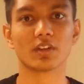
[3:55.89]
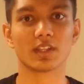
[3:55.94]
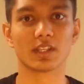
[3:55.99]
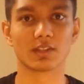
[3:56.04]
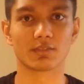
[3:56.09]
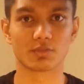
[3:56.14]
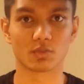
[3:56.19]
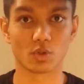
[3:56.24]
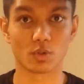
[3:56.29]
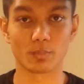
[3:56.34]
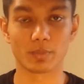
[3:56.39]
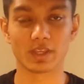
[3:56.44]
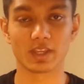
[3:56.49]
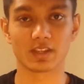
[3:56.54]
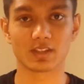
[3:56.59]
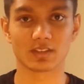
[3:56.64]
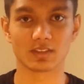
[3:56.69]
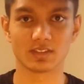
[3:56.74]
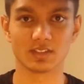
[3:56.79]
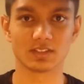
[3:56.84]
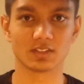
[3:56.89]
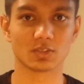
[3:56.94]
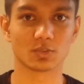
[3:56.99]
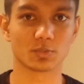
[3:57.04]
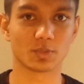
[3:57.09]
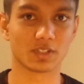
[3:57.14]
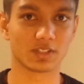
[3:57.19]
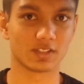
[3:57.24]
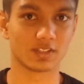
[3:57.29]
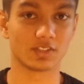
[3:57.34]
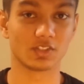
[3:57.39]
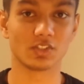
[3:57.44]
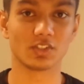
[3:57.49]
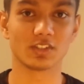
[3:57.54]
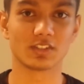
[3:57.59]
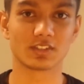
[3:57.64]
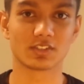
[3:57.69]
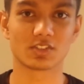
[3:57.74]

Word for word: if you're making these as well, then you need to